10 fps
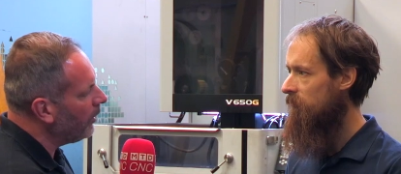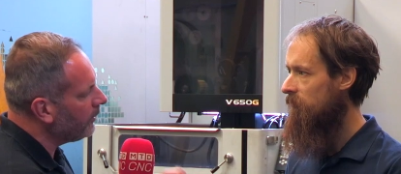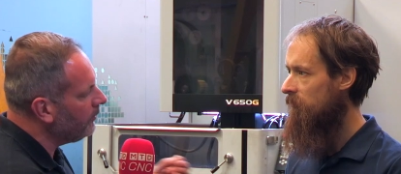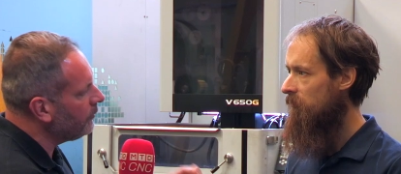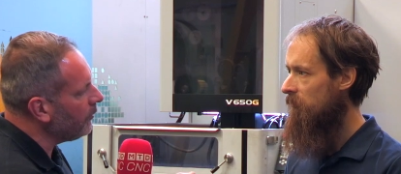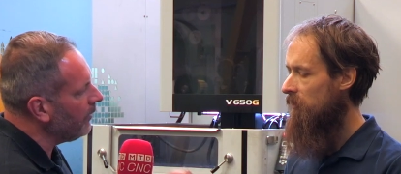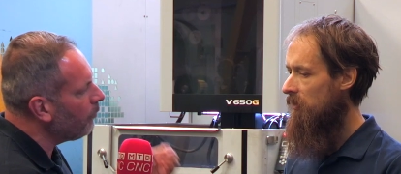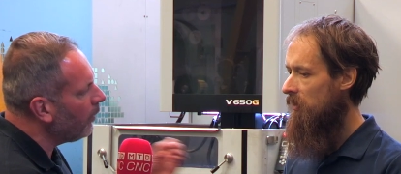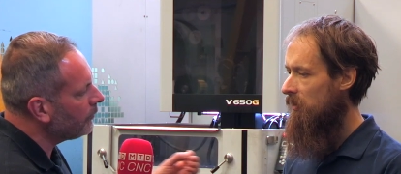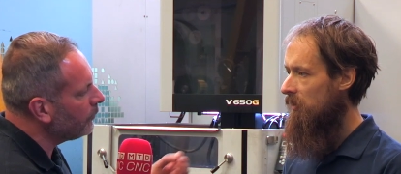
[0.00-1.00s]
Speaker 1: work you do
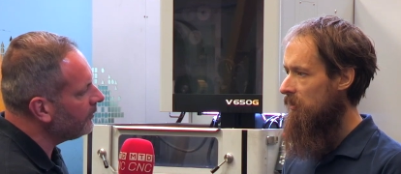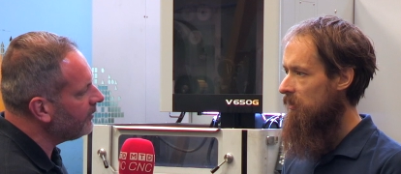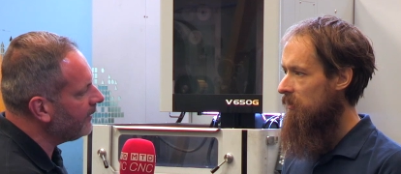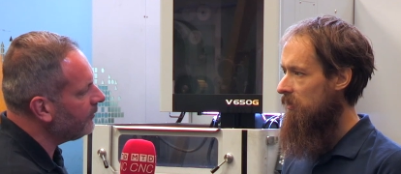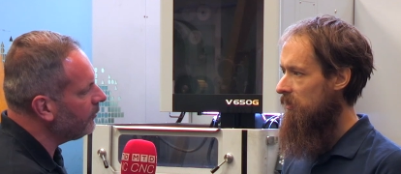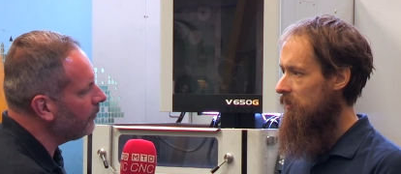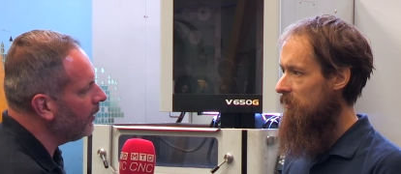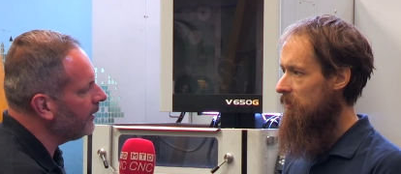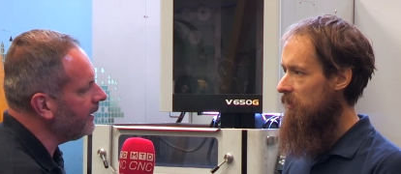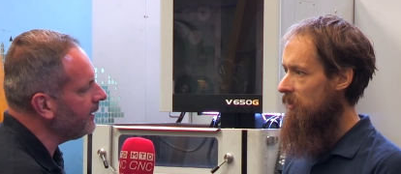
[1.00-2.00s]
and what sort of sectors you
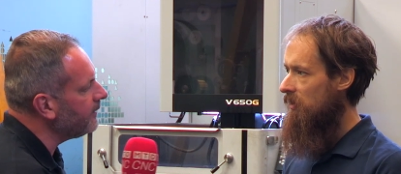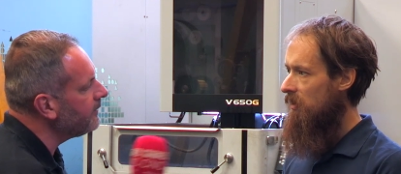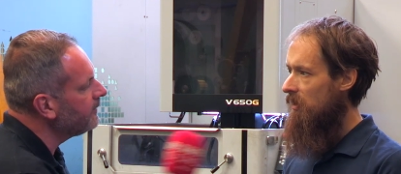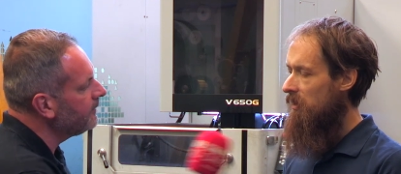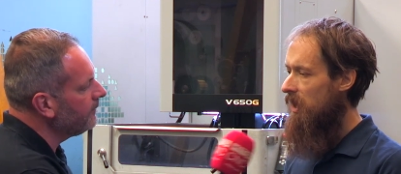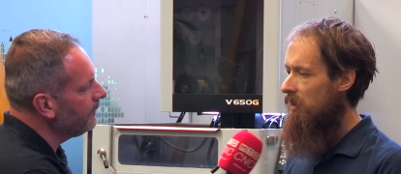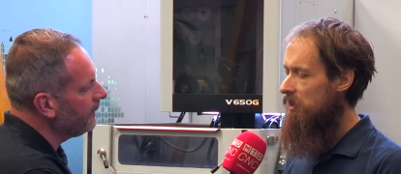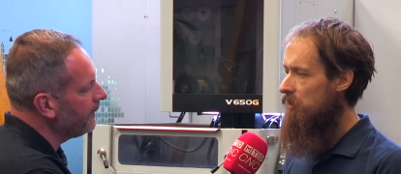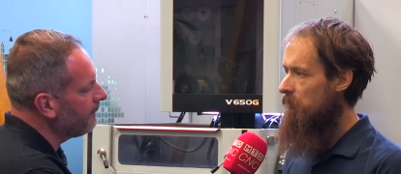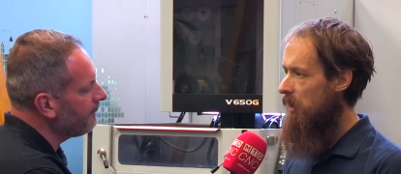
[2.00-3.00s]
work in?
Speaker 2: Yeah,
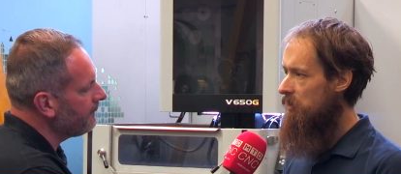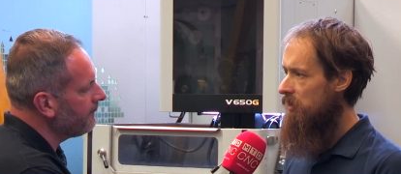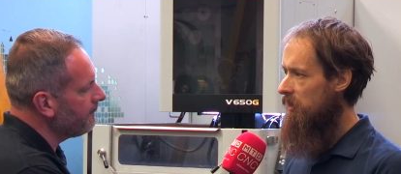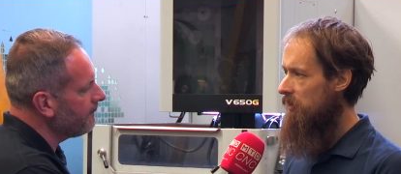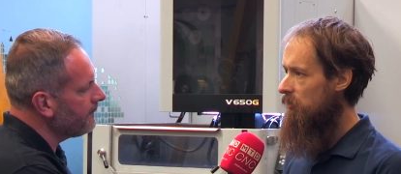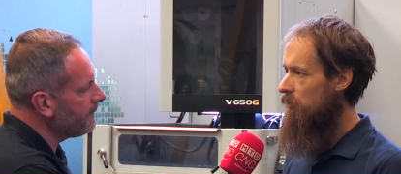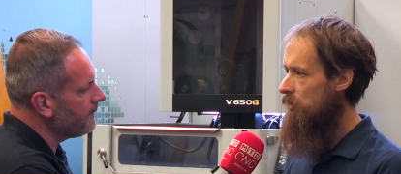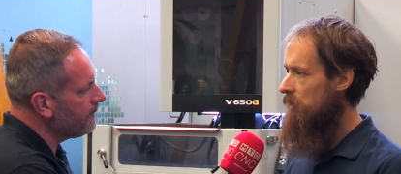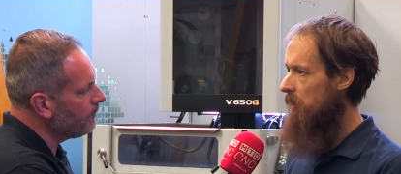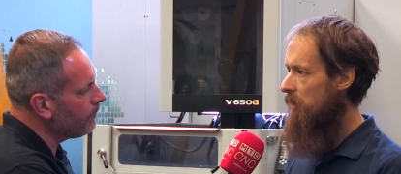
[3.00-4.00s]
it's mostly
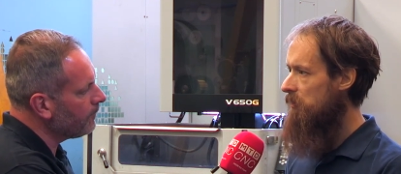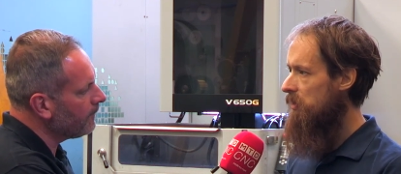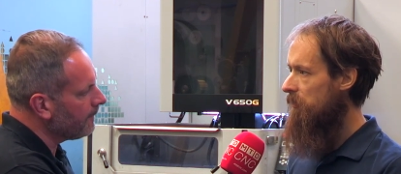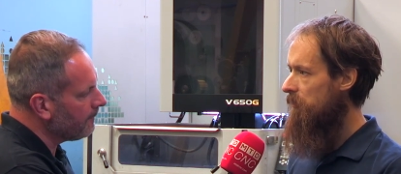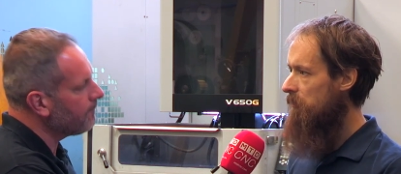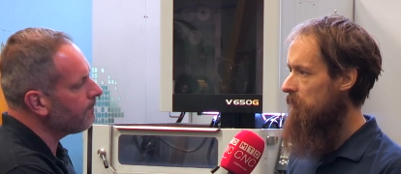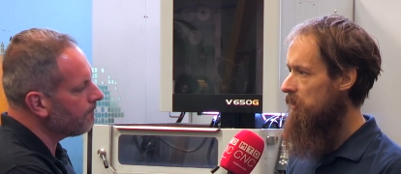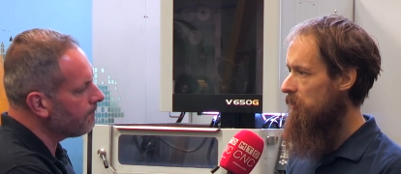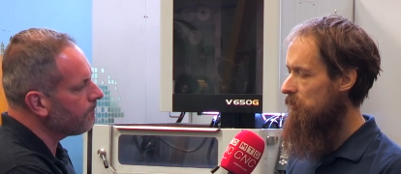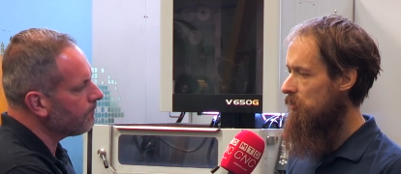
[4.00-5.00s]
automotive, and we
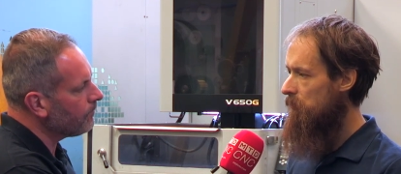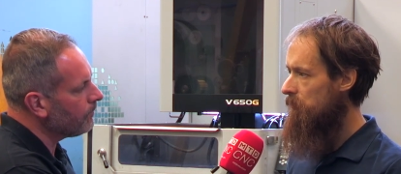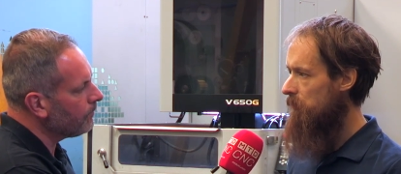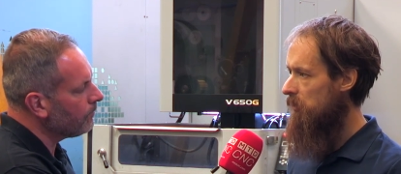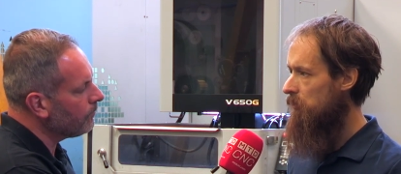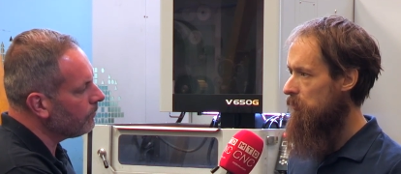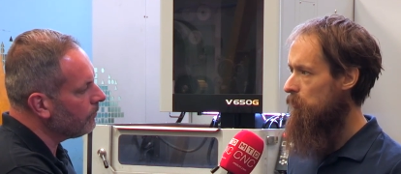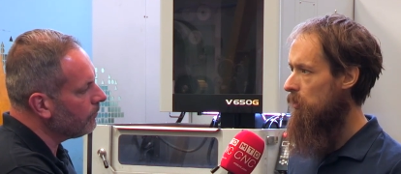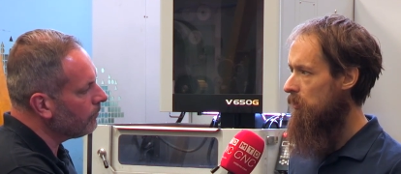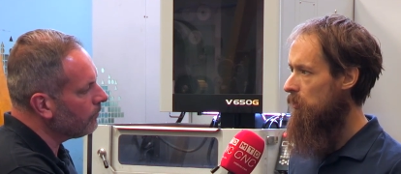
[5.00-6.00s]
do some
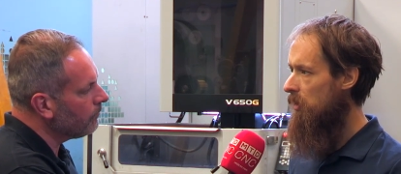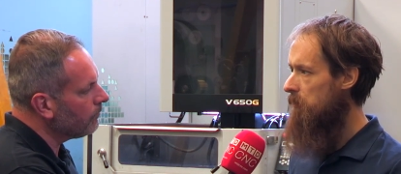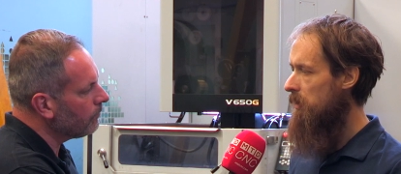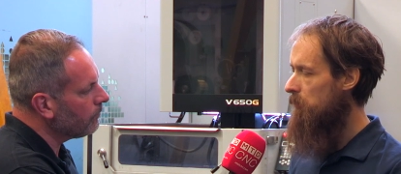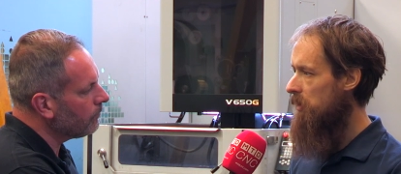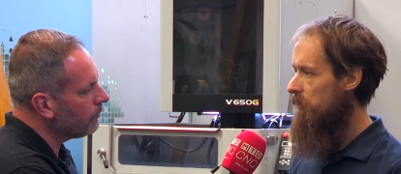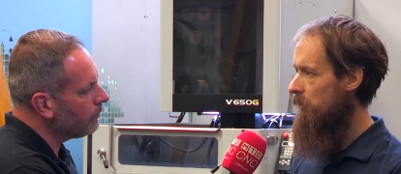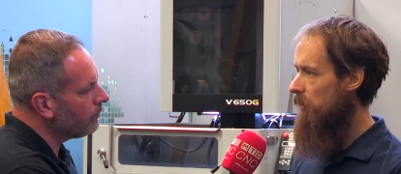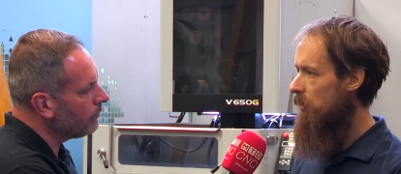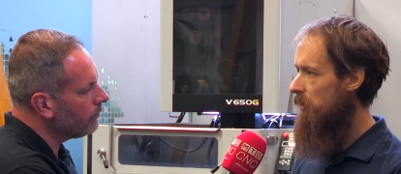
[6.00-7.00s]
work, quite a bit of work for
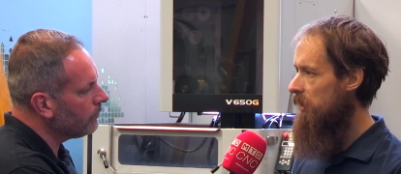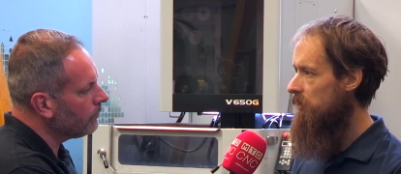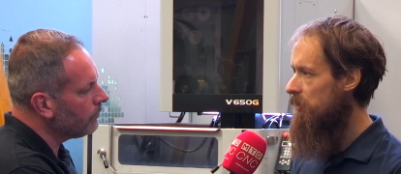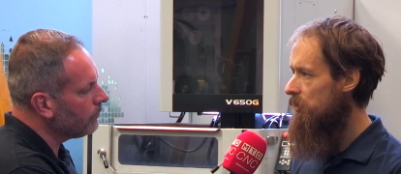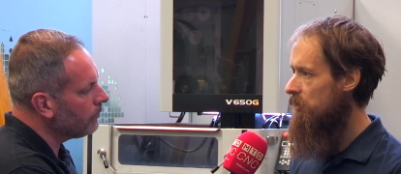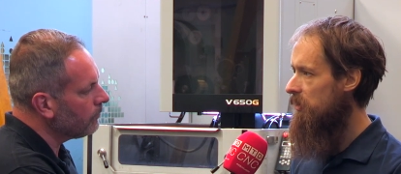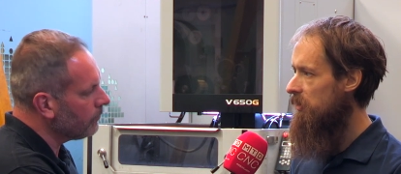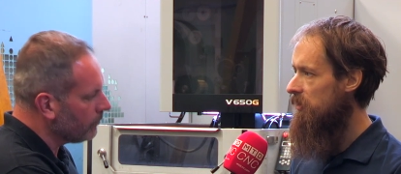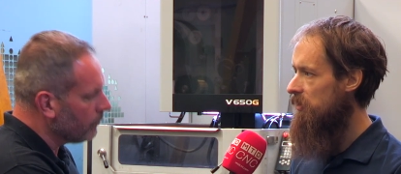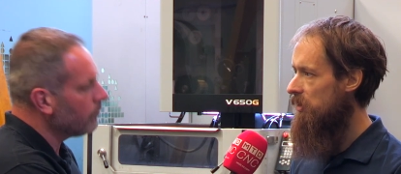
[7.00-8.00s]
the lock
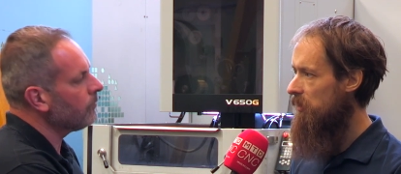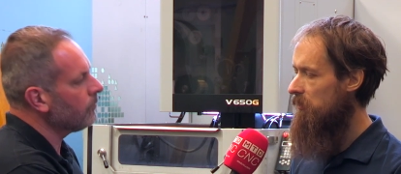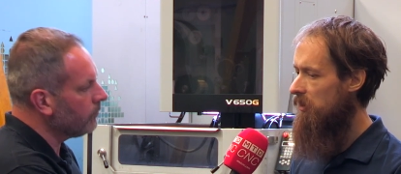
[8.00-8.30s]
industry. So